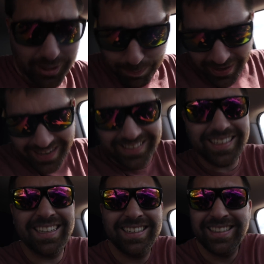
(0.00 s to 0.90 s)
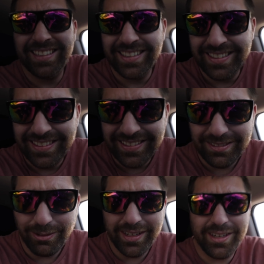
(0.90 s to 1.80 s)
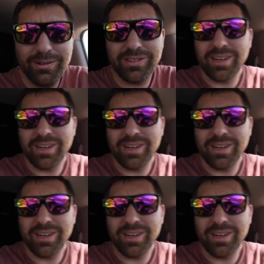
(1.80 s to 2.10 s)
spot. We're gonna go